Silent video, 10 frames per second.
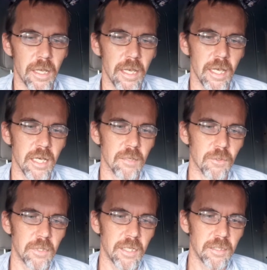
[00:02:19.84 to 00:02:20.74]

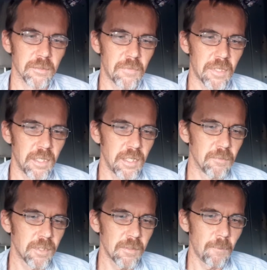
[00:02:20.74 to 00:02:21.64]
Animal Kingdom
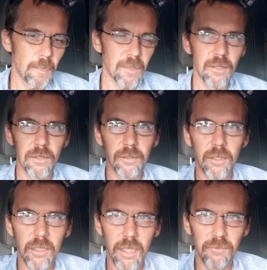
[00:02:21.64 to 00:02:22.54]
themed. Good
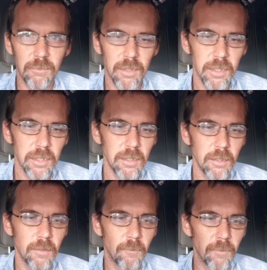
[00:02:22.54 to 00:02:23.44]
luck, everybody.
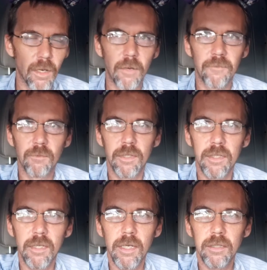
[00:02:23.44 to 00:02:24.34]
Oh, if you missed
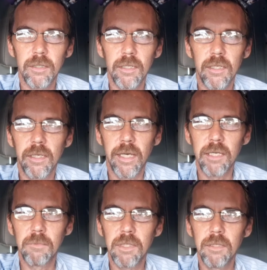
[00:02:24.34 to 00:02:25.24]
it yesterday,
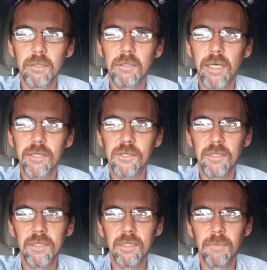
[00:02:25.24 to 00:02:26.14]
Amy,
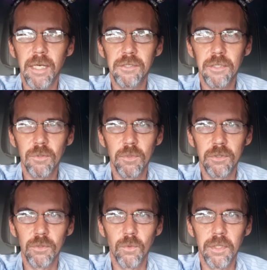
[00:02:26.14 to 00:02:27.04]
AJC Magic, was
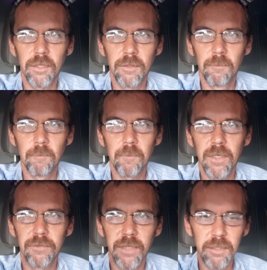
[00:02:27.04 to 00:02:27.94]
the winner
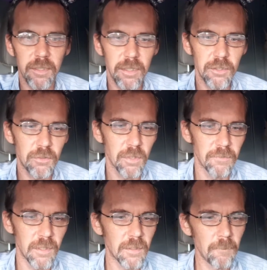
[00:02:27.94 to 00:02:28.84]
of yesterday's
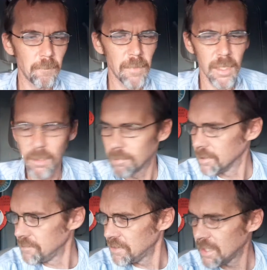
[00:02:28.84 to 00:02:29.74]
trivia. I
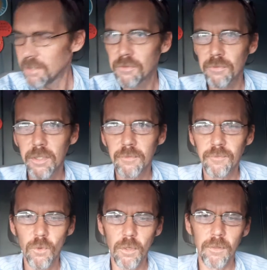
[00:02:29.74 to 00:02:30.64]
believe she had 3 or
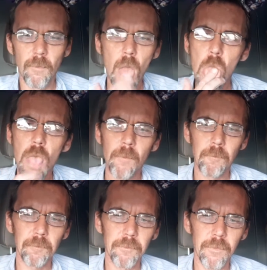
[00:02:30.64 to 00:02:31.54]
4.
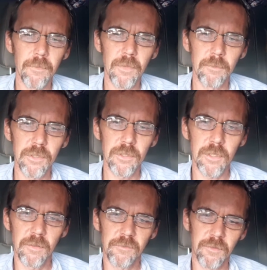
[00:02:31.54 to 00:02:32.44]
Let me just
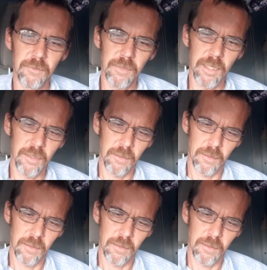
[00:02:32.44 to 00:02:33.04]
confirm that.